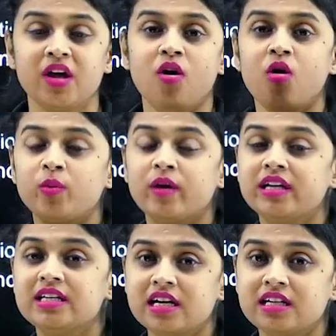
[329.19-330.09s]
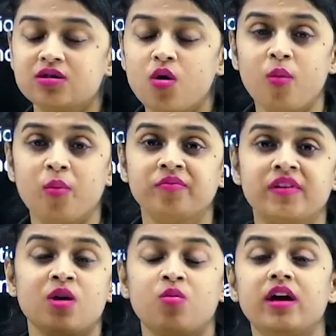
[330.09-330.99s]
or when he's at home,
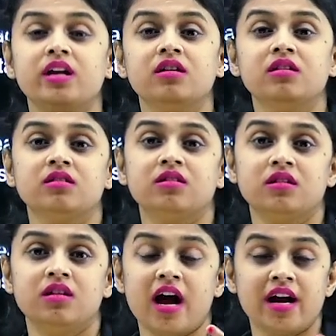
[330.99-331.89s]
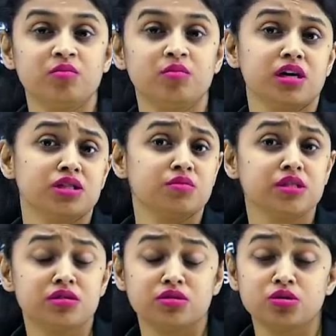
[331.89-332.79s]
when the iron master
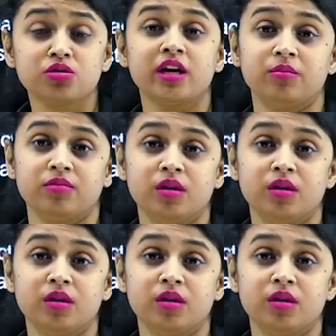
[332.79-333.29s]
mistook him,